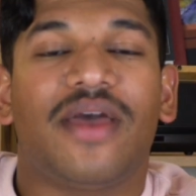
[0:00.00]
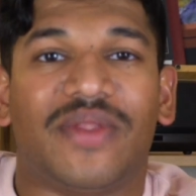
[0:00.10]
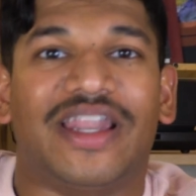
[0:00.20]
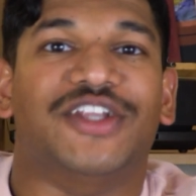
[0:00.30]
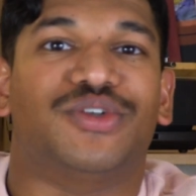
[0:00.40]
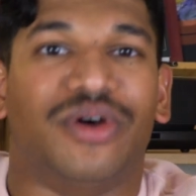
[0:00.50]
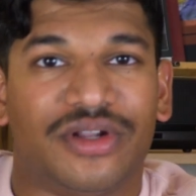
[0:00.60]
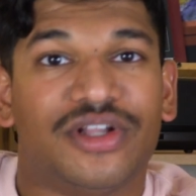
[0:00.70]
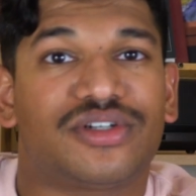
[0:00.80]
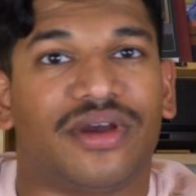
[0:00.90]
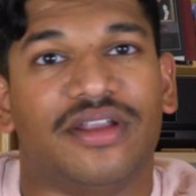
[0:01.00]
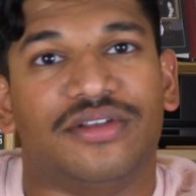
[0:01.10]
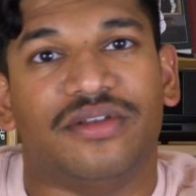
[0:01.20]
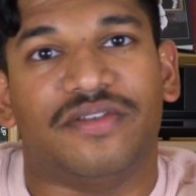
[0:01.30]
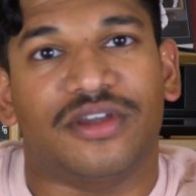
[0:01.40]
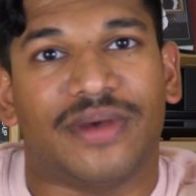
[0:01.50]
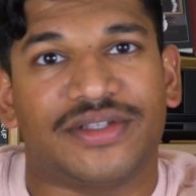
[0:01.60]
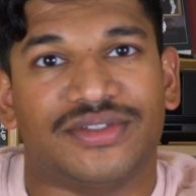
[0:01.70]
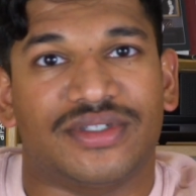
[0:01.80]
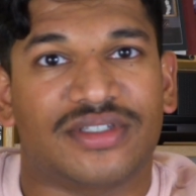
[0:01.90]
Then later on, try and do a few
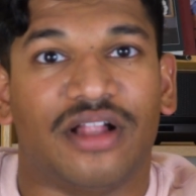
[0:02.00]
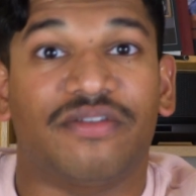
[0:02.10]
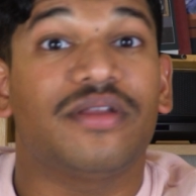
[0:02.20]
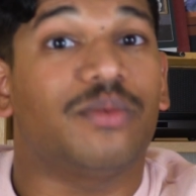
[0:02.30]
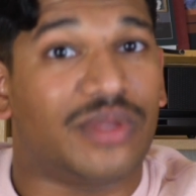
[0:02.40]
questions yourself